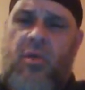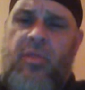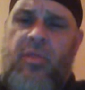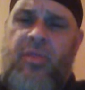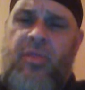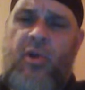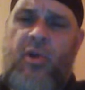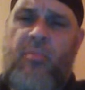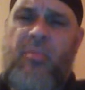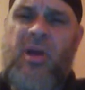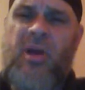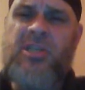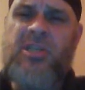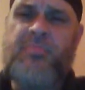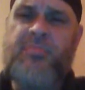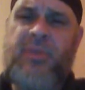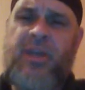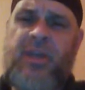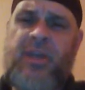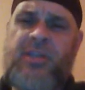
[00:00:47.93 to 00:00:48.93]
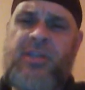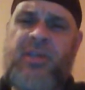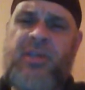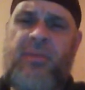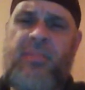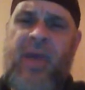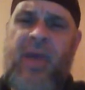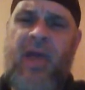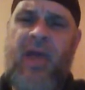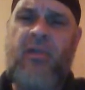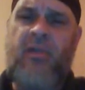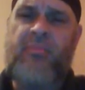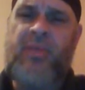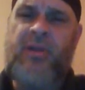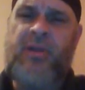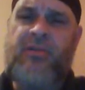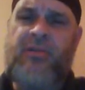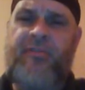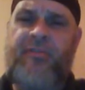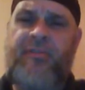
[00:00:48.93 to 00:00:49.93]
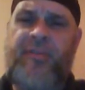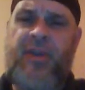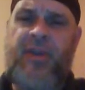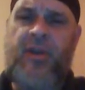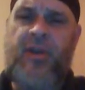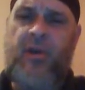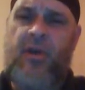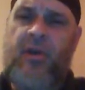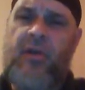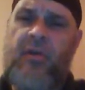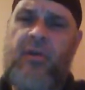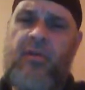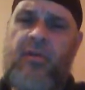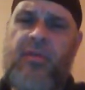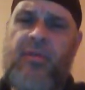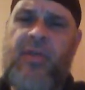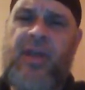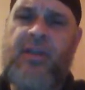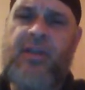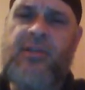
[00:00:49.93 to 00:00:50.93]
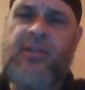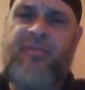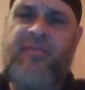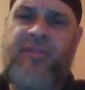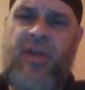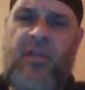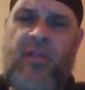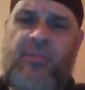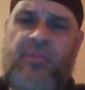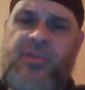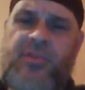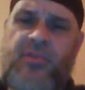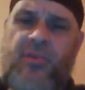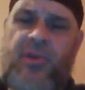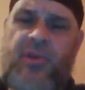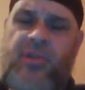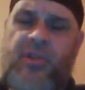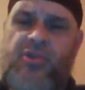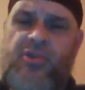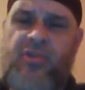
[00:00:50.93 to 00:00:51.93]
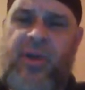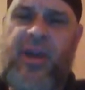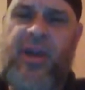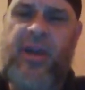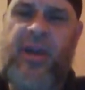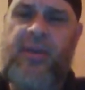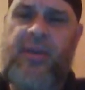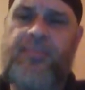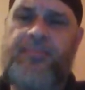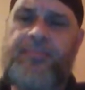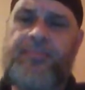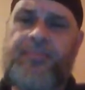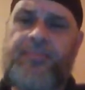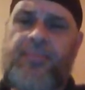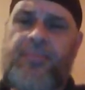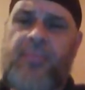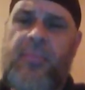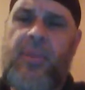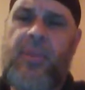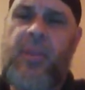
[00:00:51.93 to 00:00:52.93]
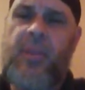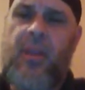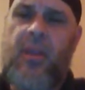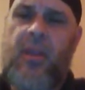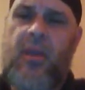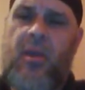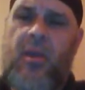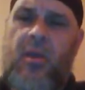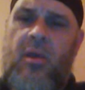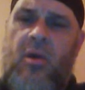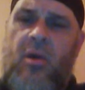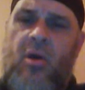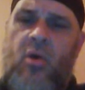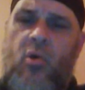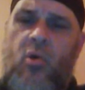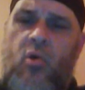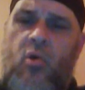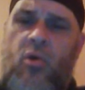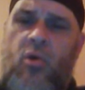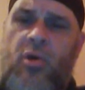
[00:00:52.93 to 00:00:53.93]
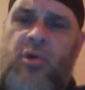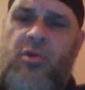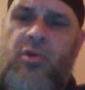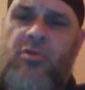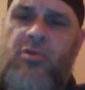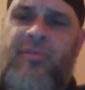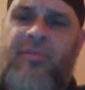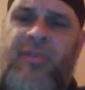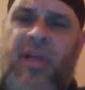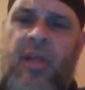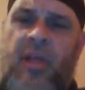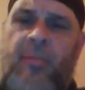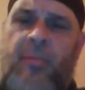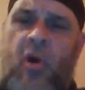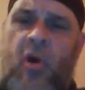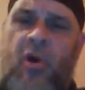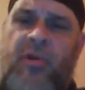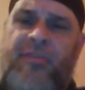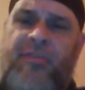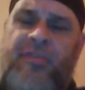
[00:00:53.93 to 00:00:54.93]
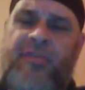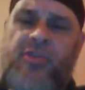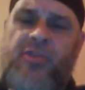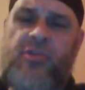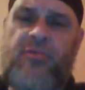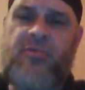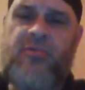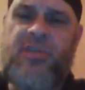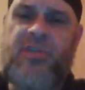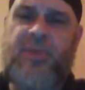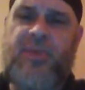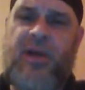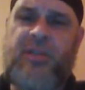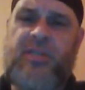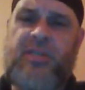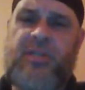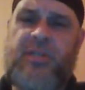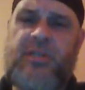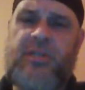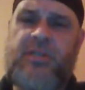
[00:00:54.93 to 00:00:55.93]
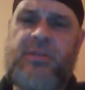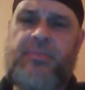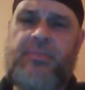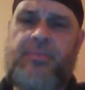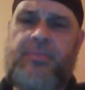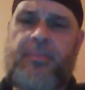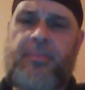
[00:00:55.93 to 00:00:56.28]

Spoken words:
There must be some element of fear that develops during the training, or you develop artificial responses.